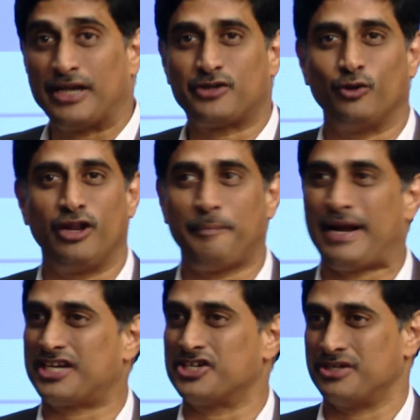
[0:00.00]
particular
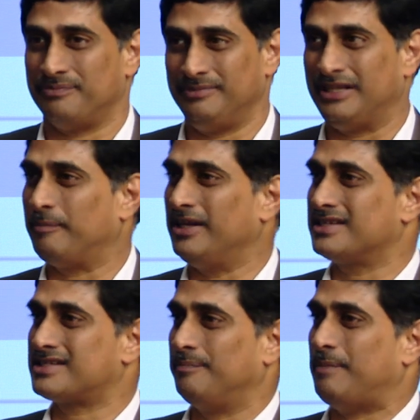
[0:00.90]
partnership. That
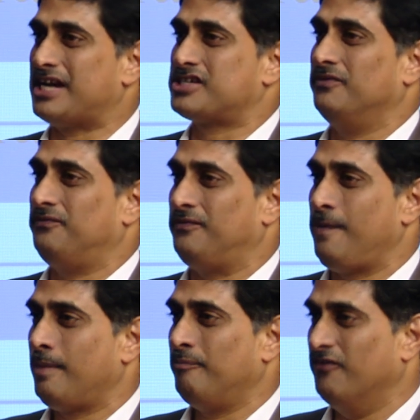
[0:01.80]
means a partnership
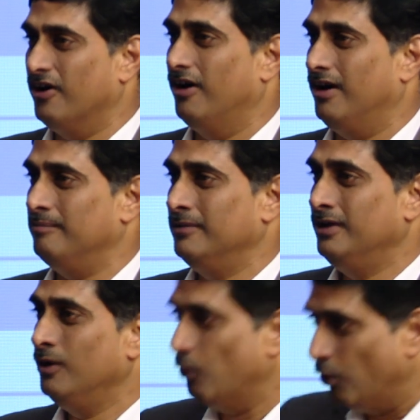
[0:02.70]

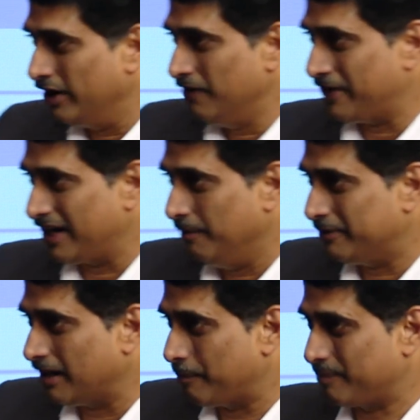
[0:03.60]
form only for a
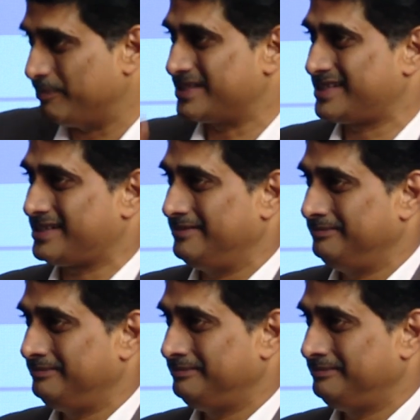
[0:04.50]
limited purpose.